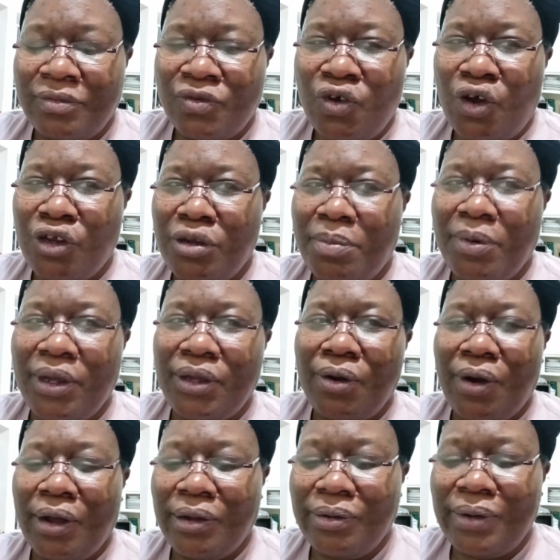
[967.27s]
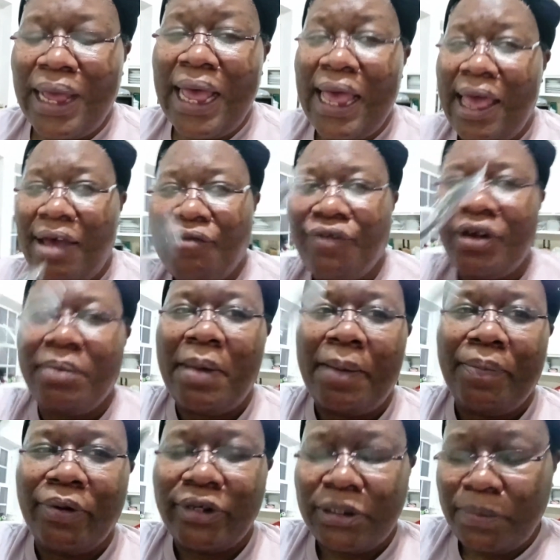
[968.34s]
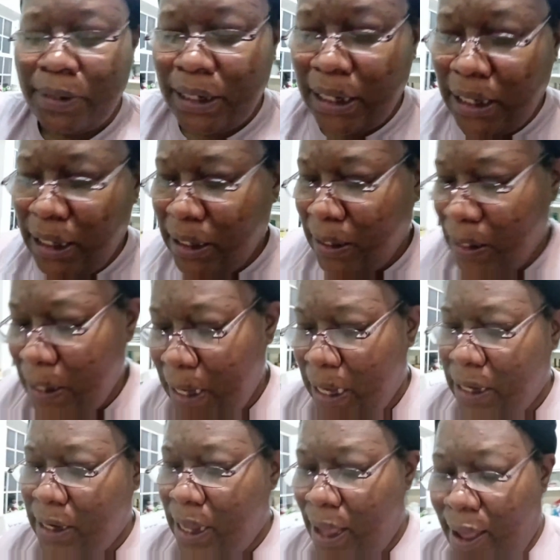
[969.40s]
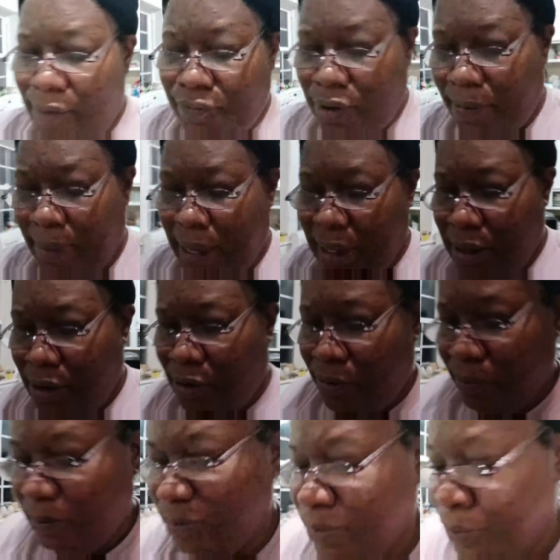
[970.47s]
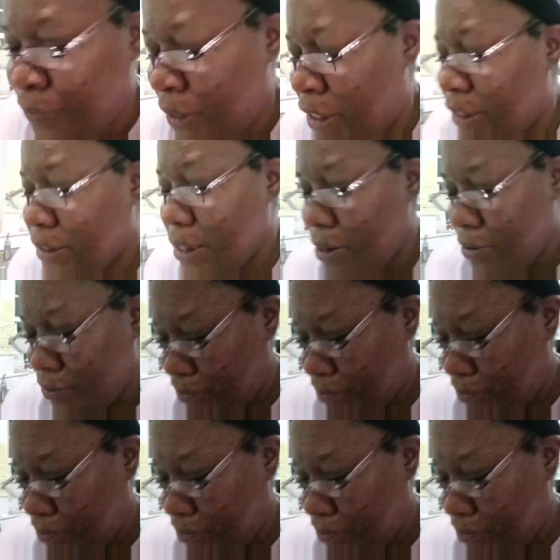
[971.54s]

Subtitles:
Or you bring your own. I have one in my purse, but they have one back here. So,